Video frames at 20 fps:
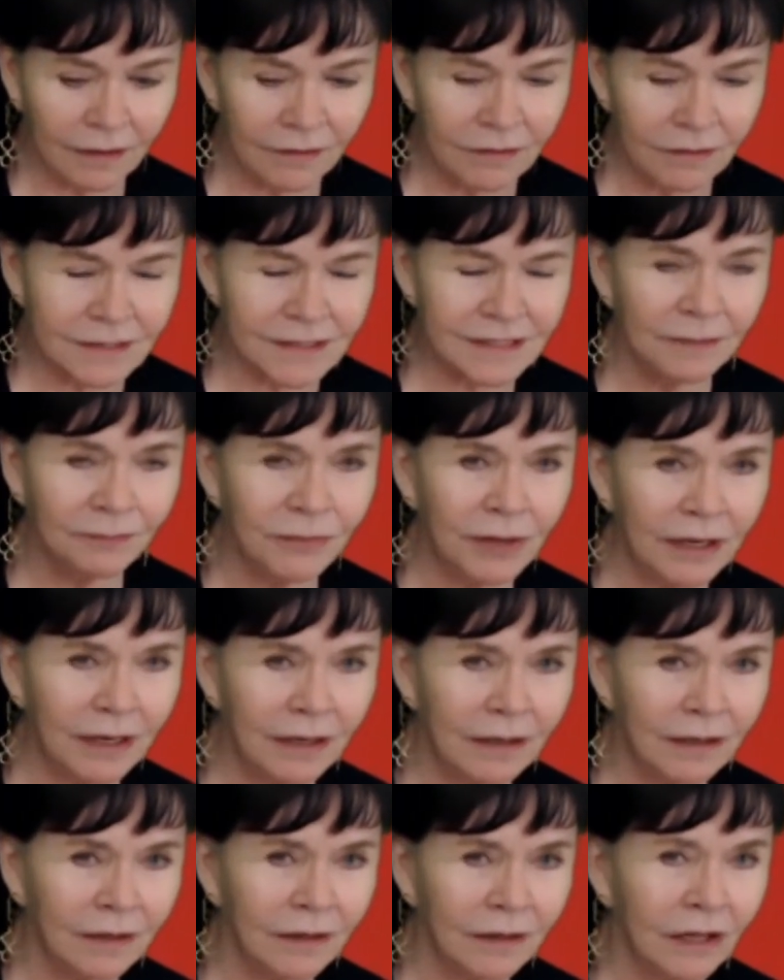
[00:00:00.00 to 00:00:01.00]
something
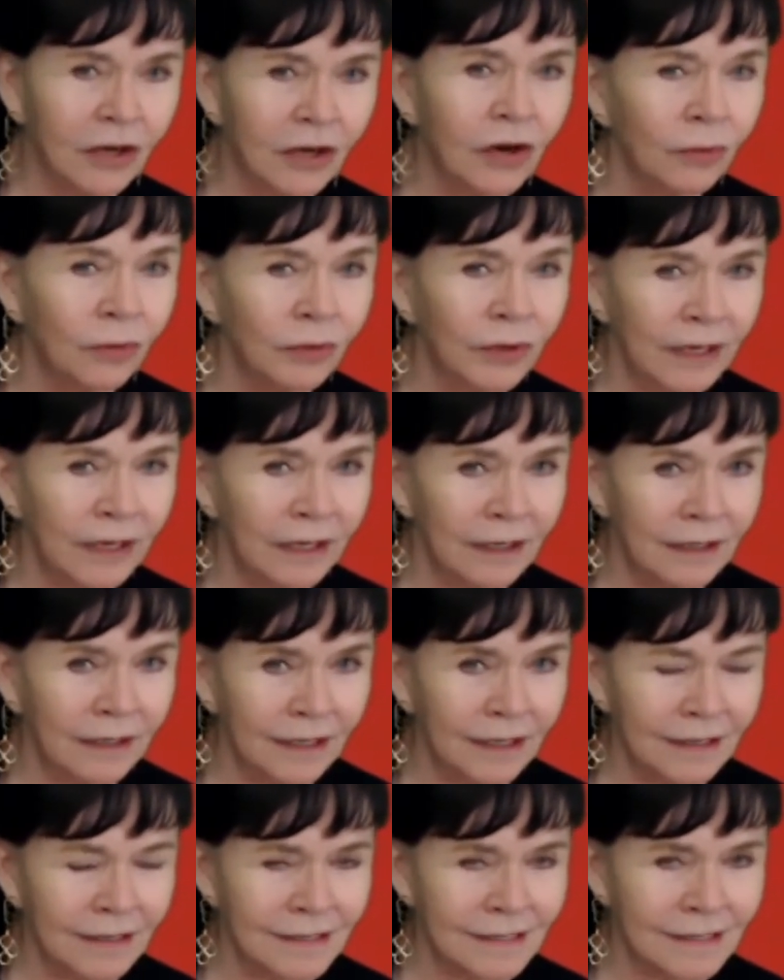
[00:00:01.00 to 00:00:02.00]
a Lakota
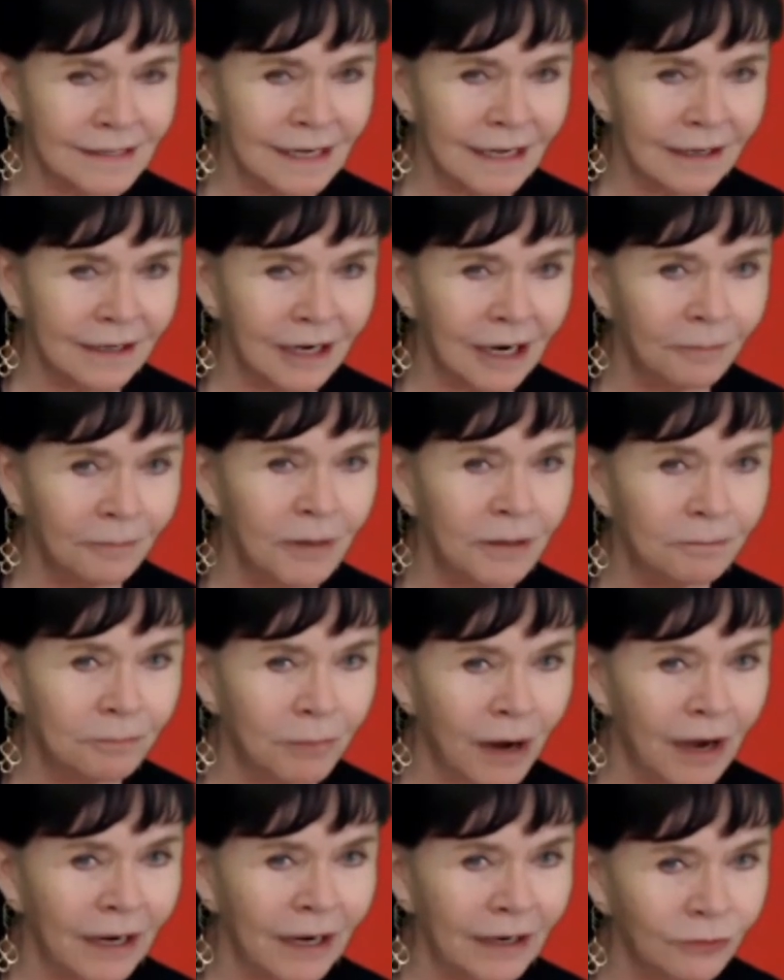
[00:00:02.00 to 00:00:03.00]
Indian said up in
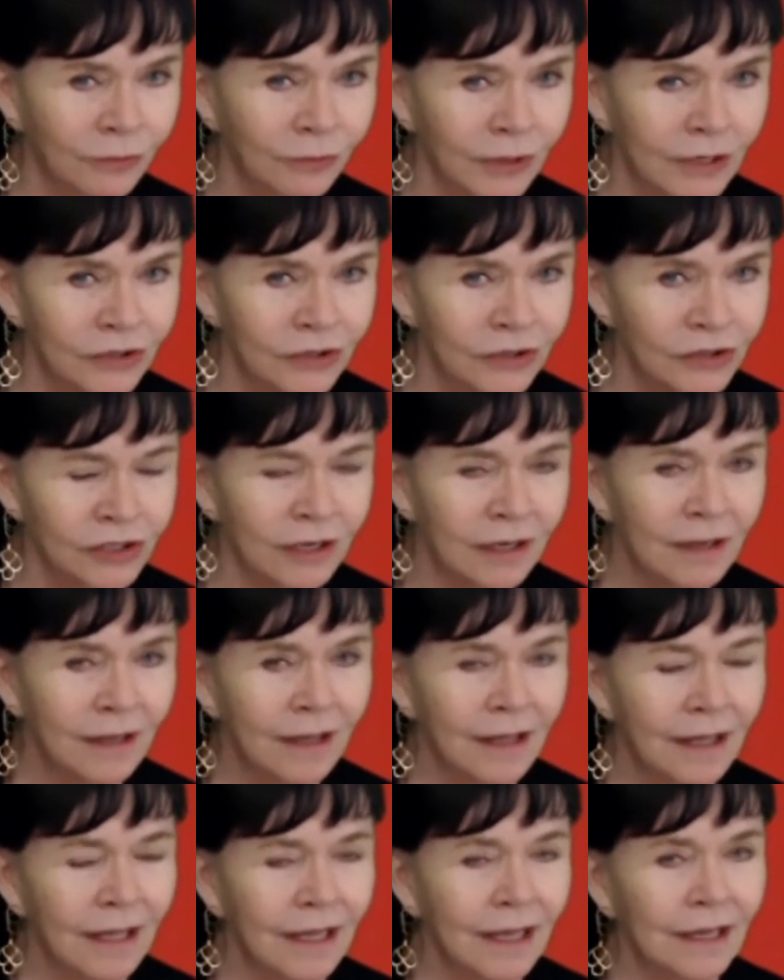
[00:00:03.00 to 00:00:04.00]
Pine Ridge,
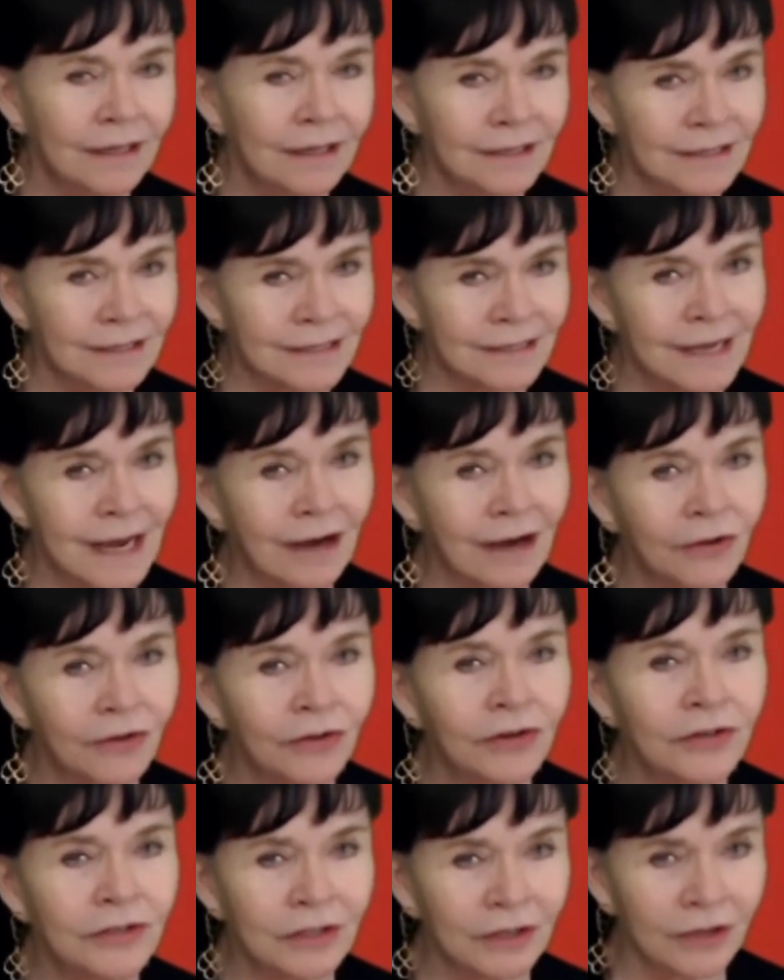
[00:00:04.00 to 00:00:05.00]
in South
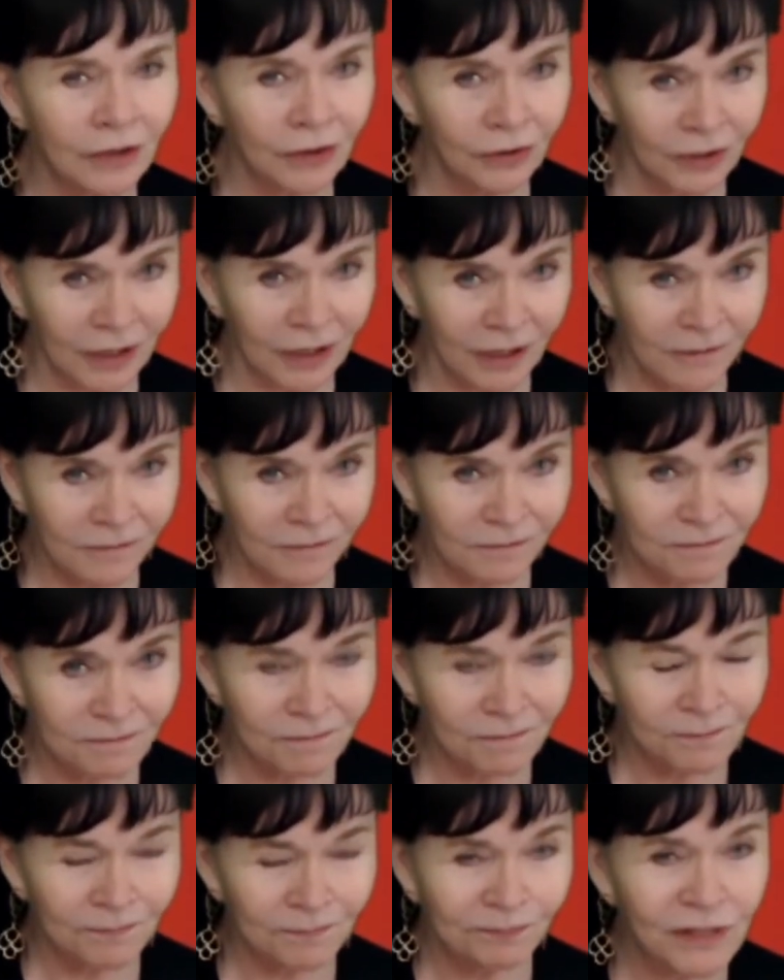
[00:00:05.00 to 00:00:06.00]
Dakota.
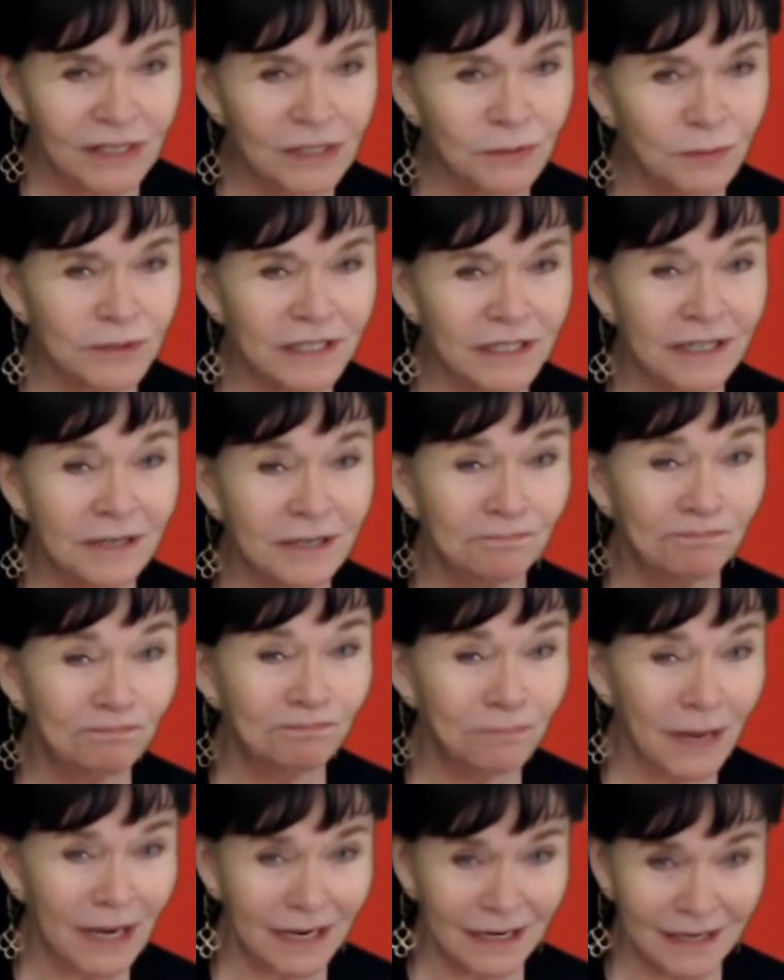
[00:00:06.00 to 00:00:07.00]
This was an
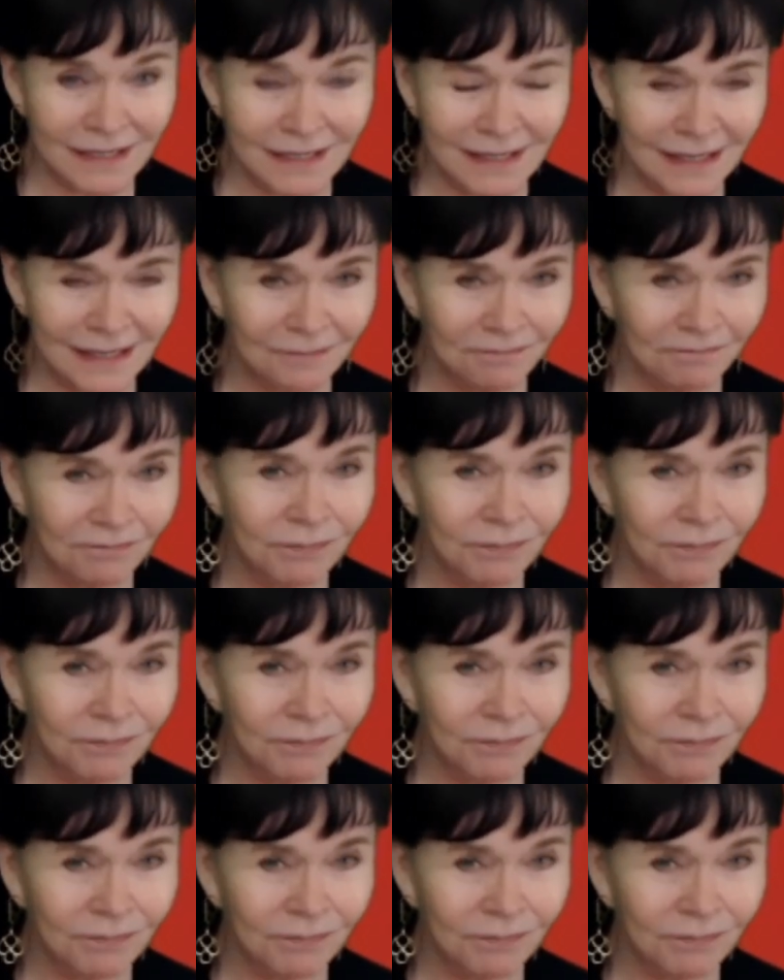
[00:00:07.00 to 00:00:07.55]
amazing